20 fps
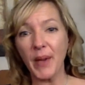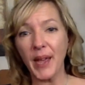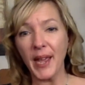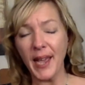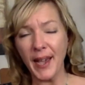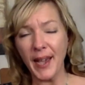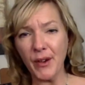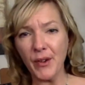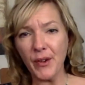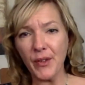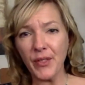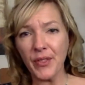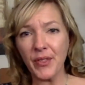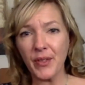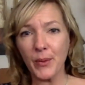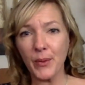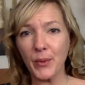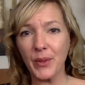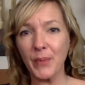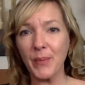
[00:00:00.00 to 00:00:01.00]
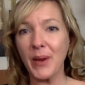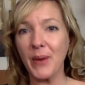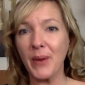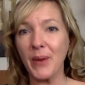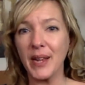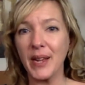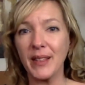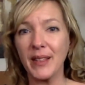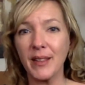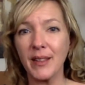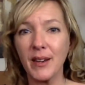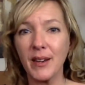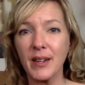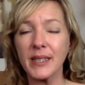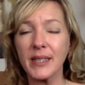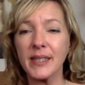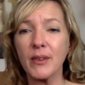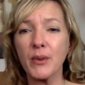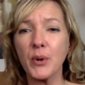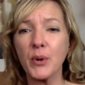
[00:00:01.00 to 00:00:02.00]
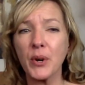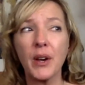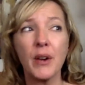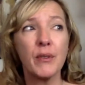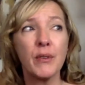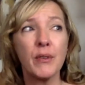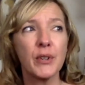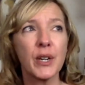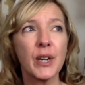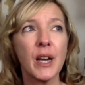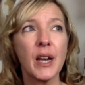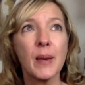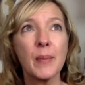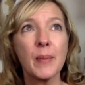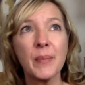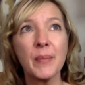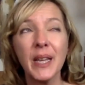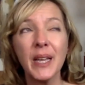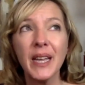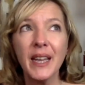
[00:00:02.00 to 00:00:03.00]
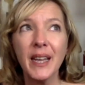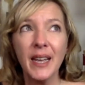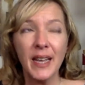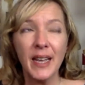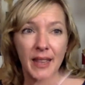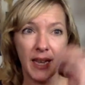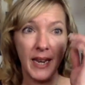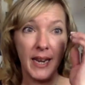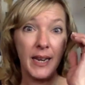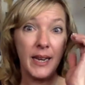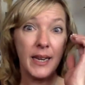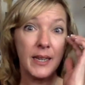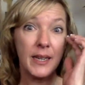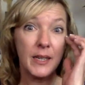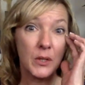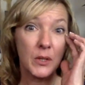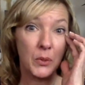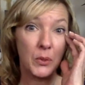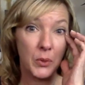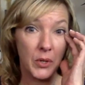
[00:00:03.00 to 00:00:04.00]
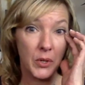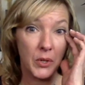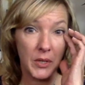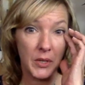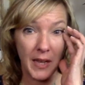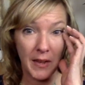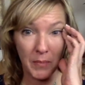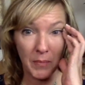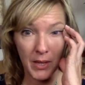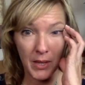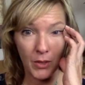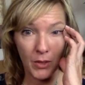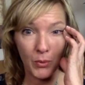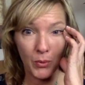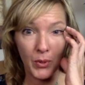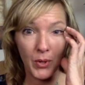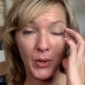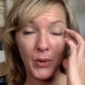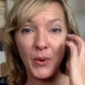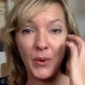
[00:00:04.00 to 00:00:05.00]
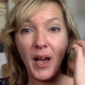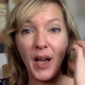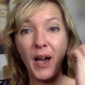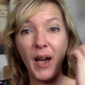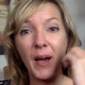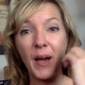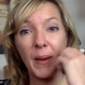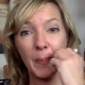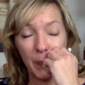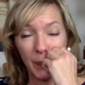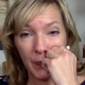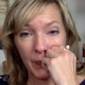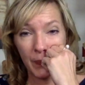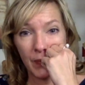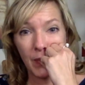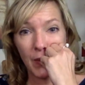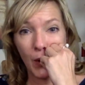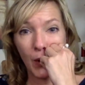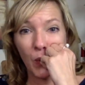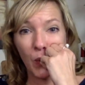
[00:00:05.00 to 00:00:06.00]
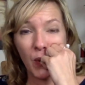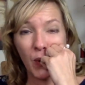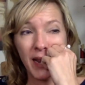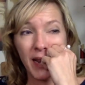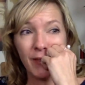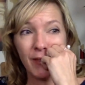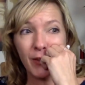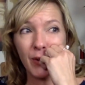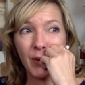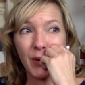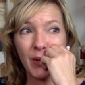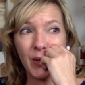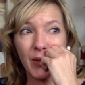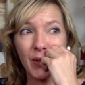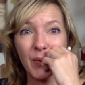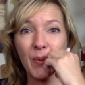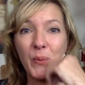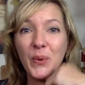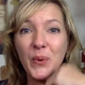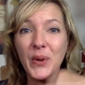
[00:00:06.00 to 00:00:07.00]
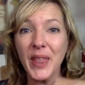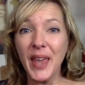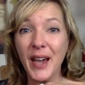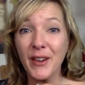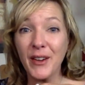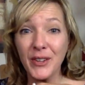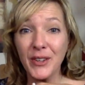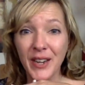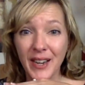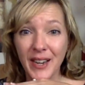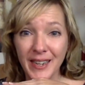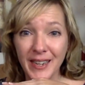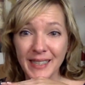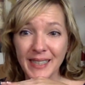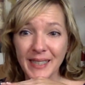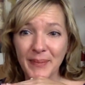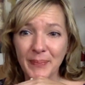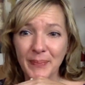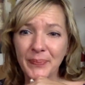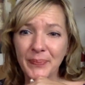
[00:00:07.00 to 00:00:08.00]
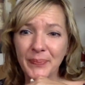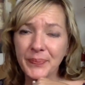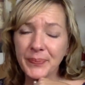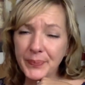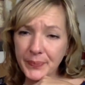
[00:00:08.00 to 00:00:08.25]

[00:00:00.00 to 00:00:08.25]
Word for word: with my health and with my weight loss or overcome the eating disorders I've been through um, or whatever without you guys.